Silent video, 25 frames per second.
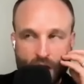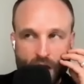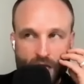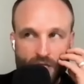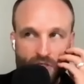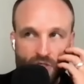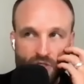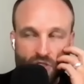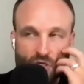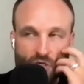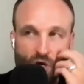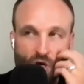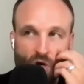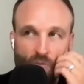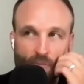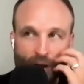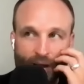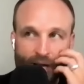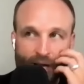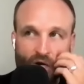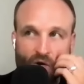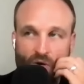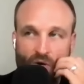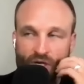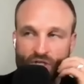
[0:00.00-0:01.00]
And so
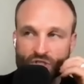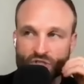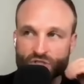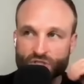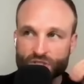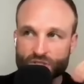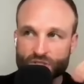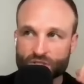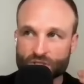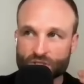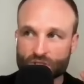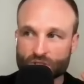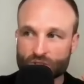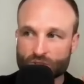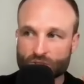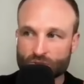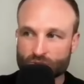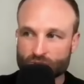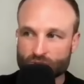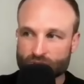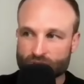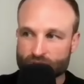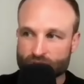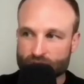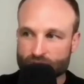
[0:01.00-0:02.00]
my question to
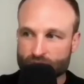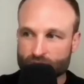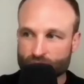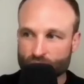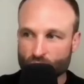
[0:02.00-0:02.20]
you is